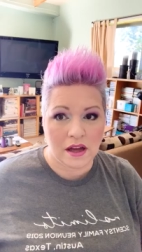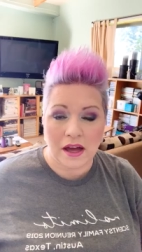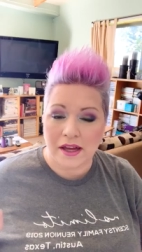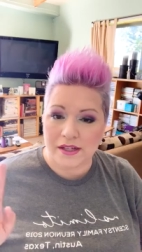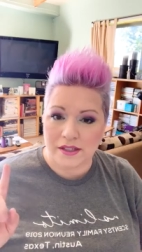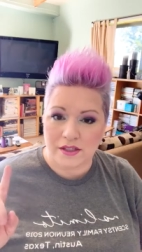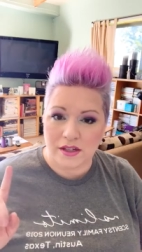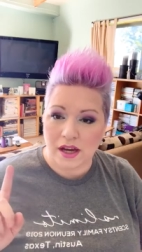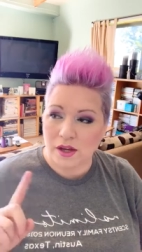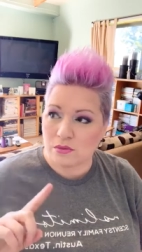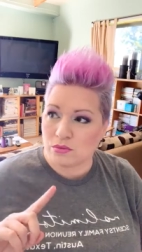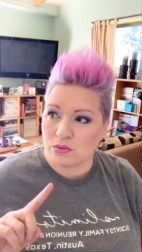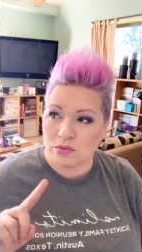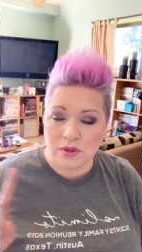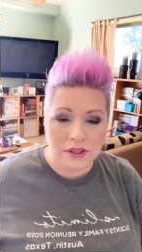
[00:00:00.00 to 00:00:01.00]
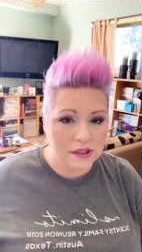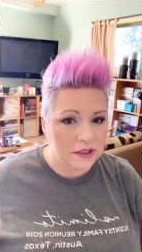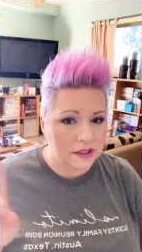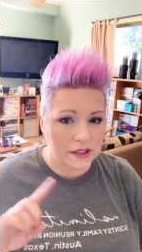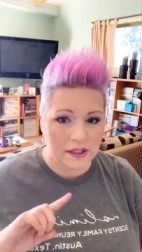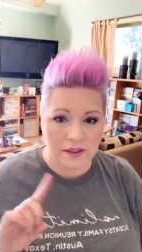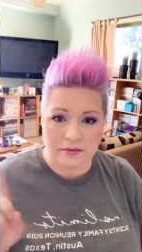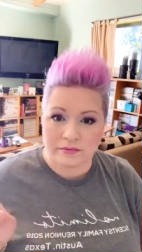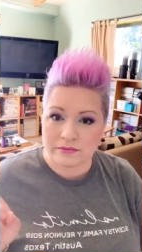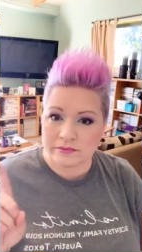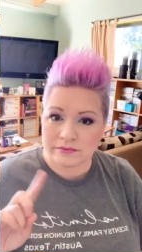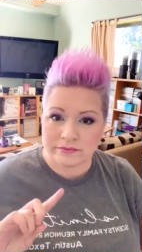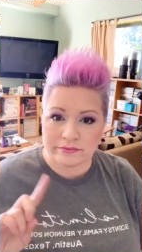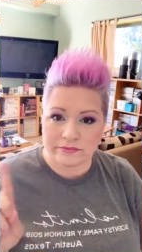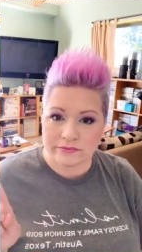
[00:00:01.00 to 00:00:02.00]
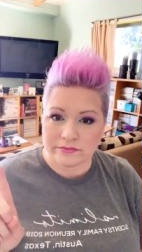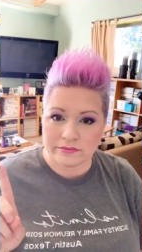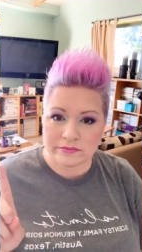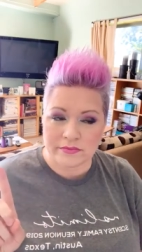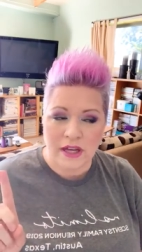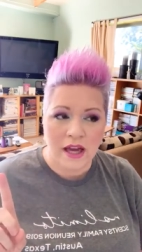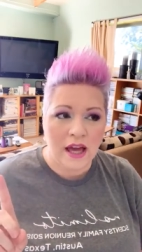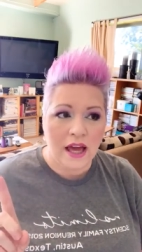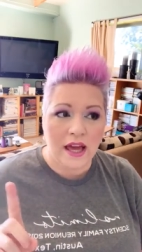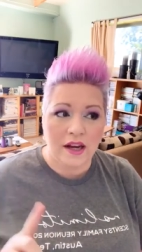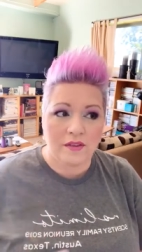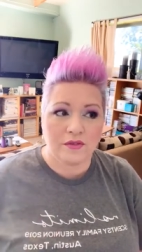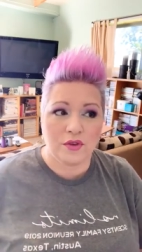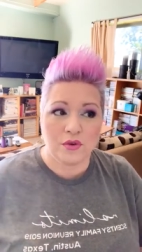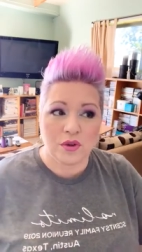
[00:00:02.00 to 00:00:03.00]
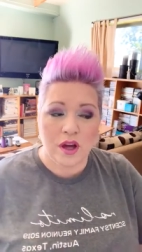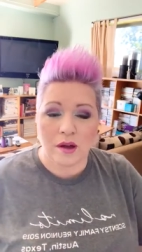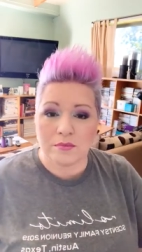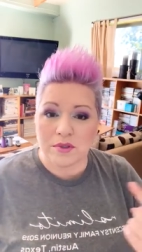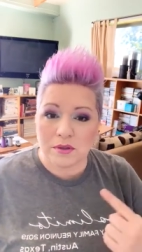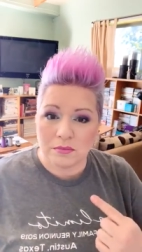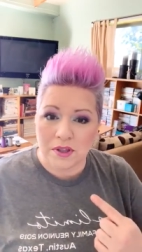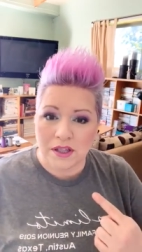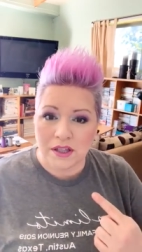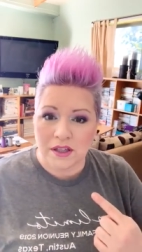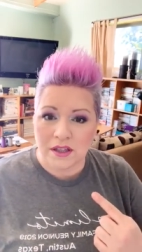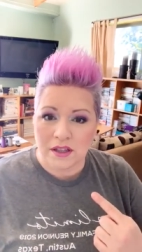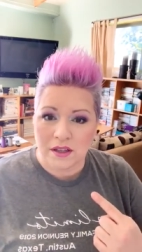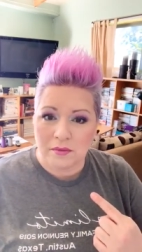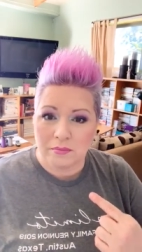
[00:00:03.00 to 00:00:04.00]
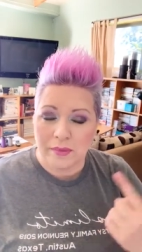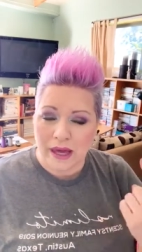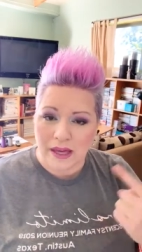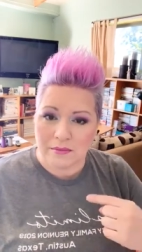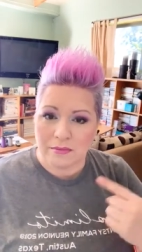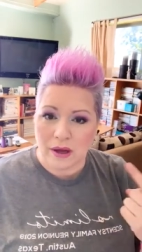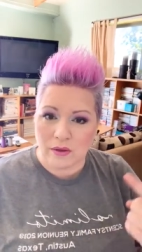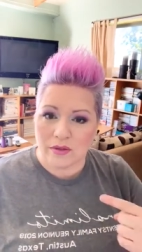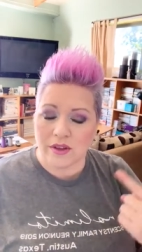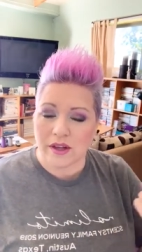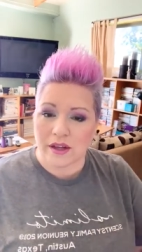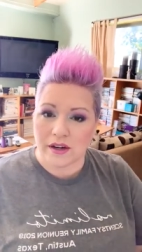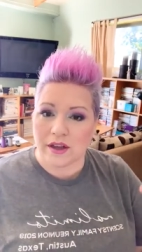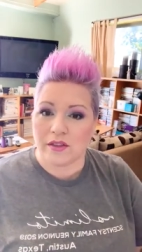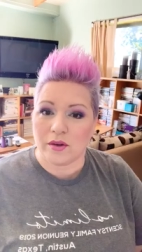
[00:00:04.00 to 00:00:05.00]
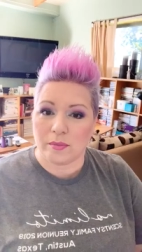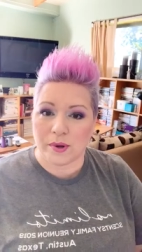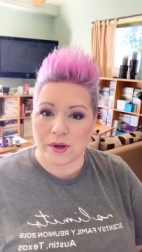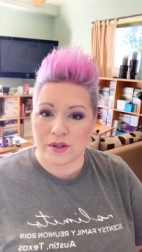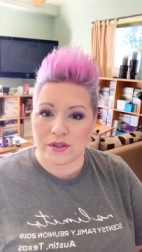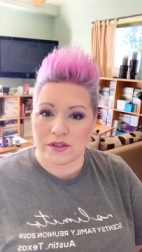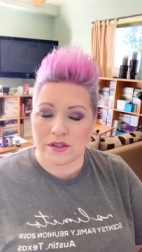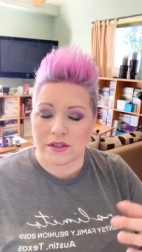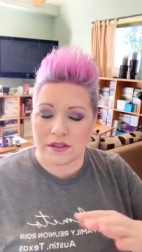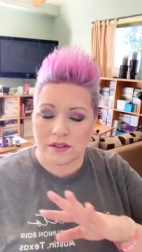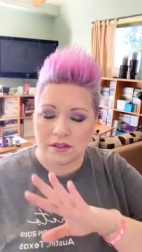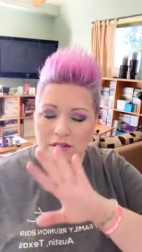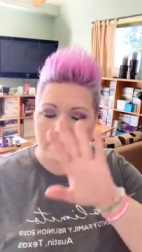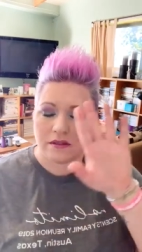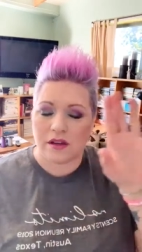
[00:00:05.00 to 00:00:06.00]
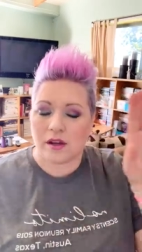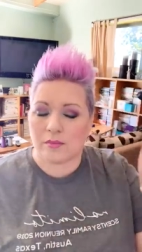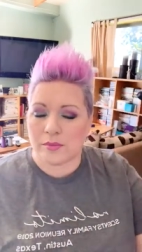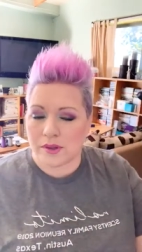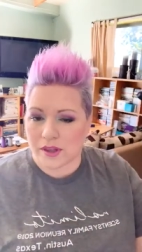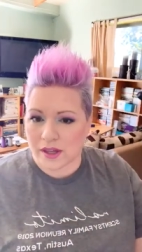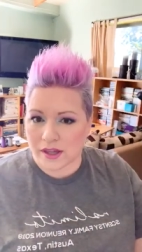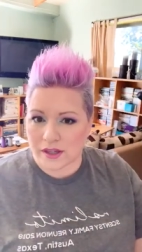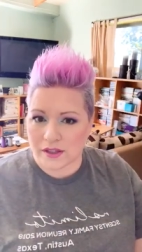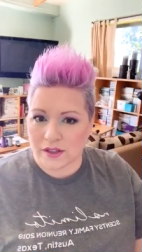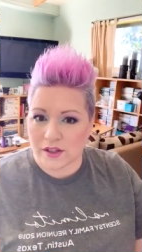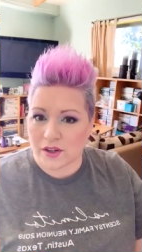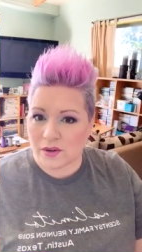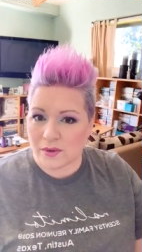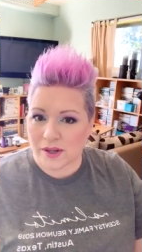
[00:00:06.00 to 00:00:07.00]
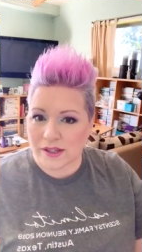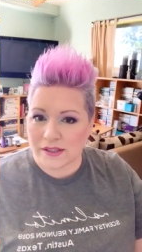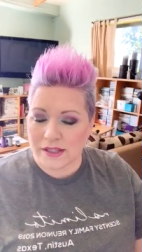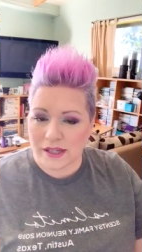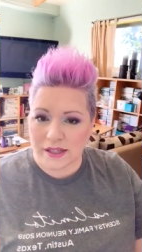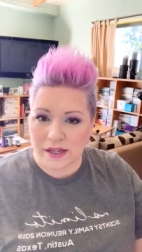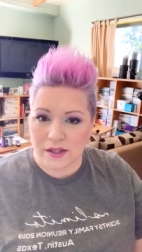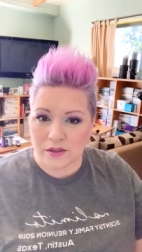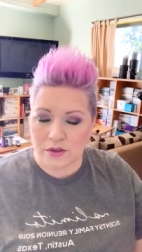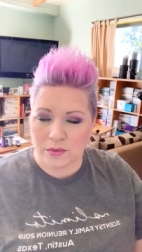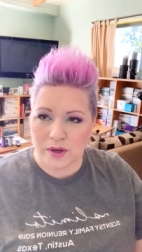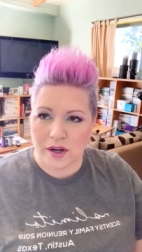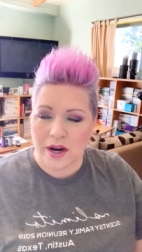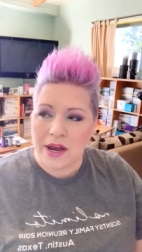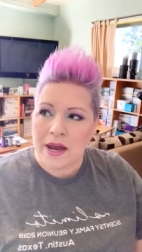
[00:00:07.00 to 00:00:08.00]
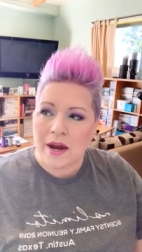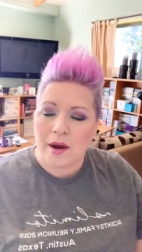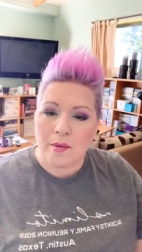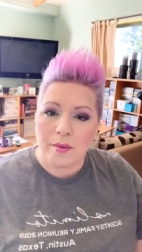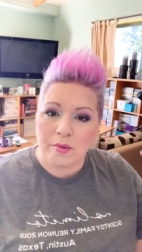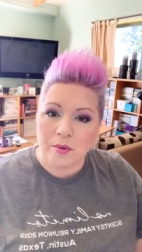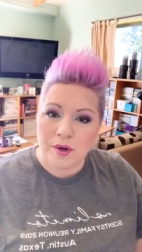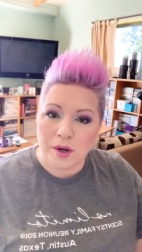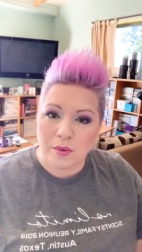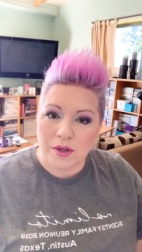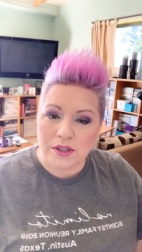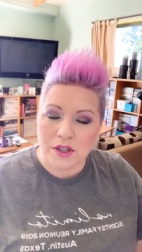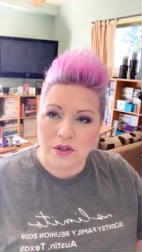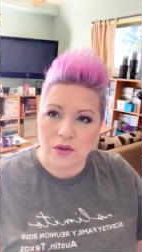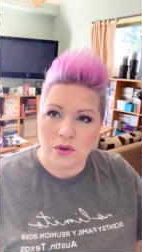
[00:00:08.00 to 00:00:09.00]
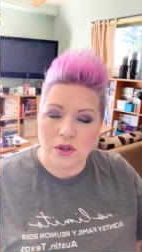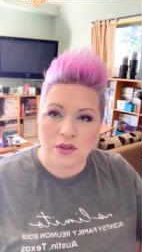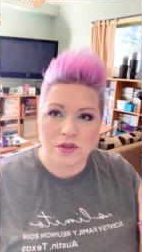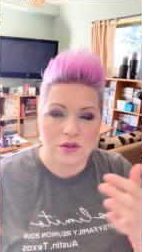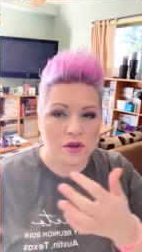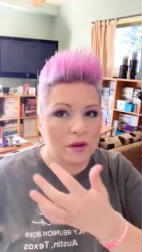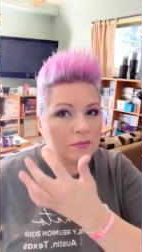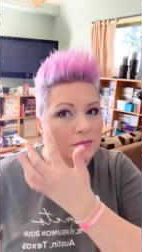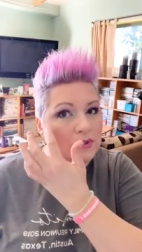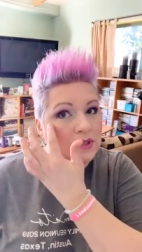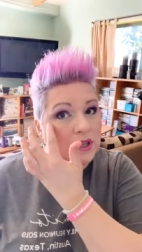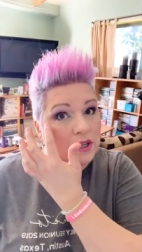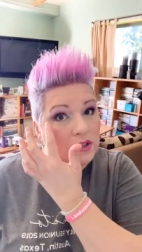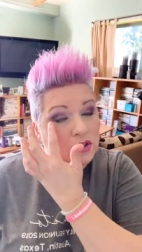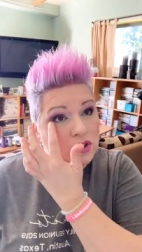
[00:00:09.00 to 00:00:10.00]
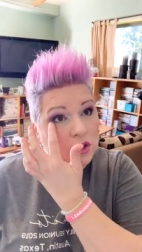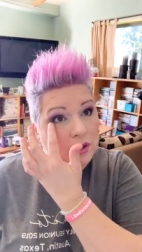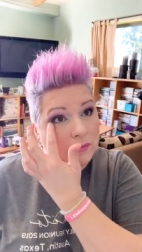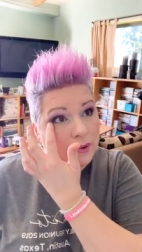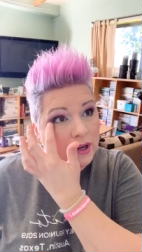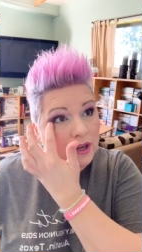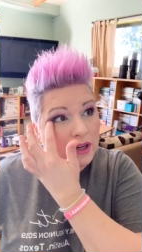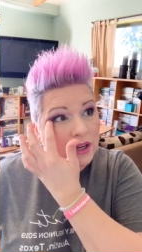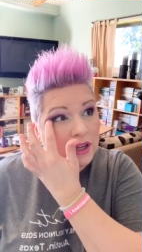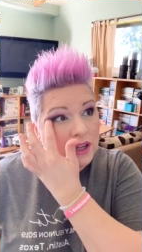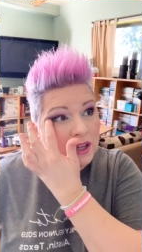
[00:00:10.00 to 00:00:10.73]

I I really mm-mm. and if you come to me bad mouthing another person, I'll be like, you know what, take it elsewhere. I remember when I worked at Nordstrom's in Schaumburg,